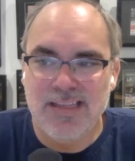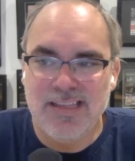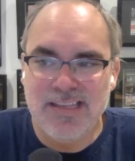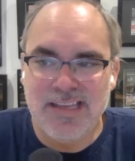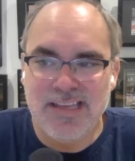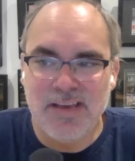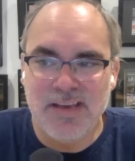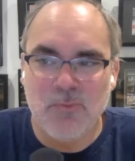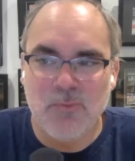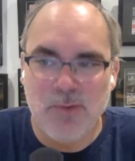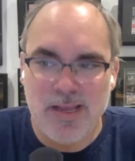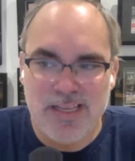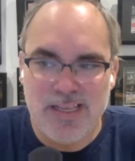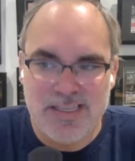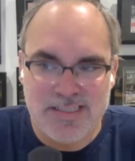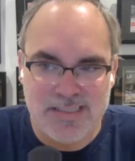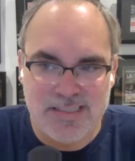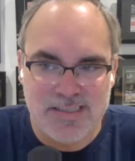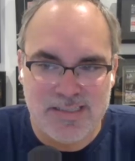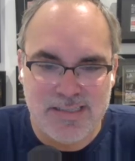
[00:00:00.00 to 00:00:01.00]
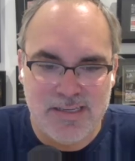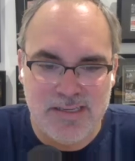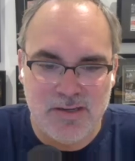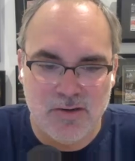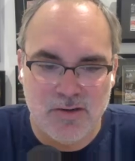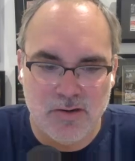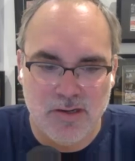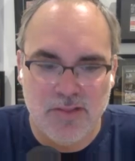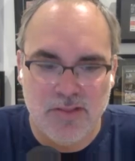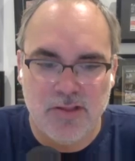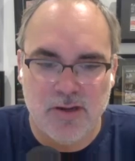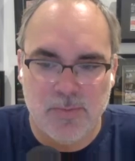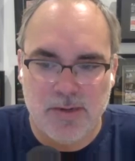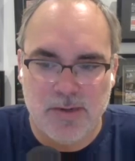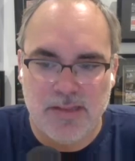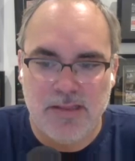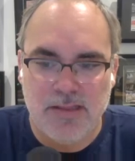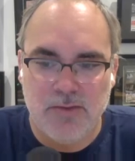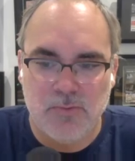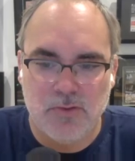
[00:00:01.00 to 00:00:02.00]
get ways to see her in there, but
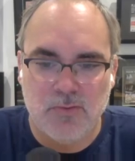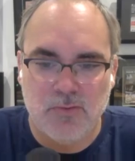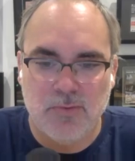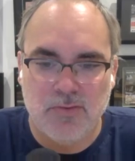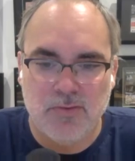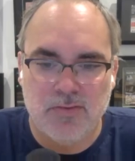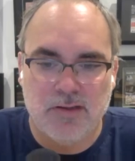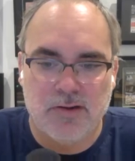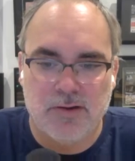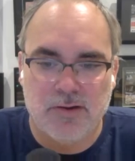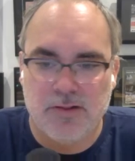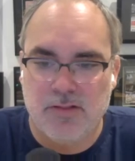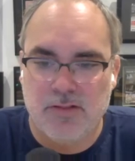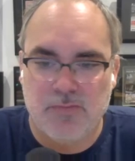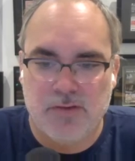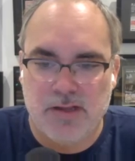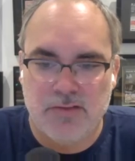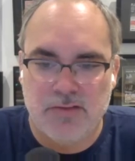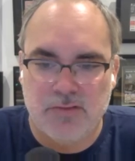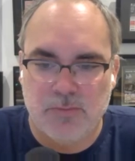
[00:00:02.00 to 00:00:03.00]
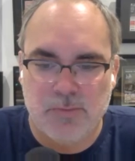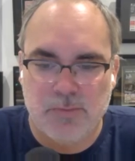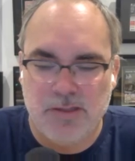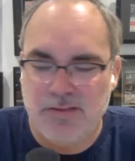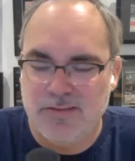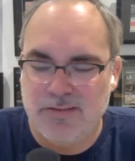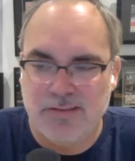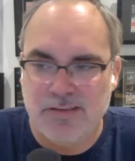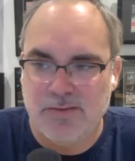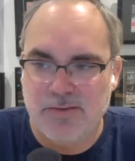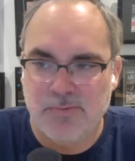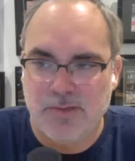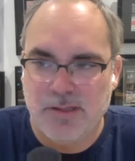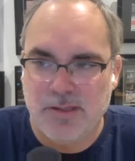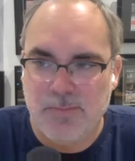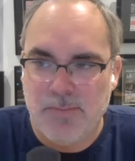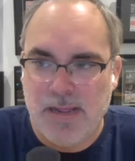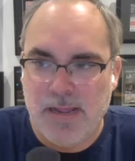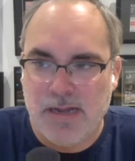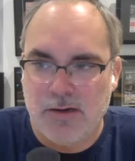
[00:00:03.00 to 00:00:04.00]
I think once we settled on the visor piece, it didn't
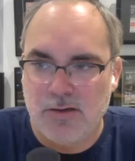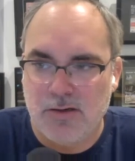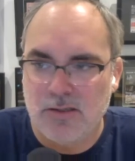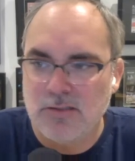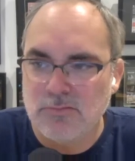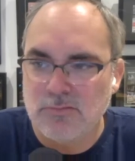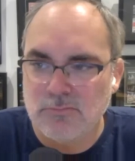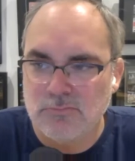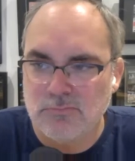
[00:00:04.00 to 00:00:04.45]
really matter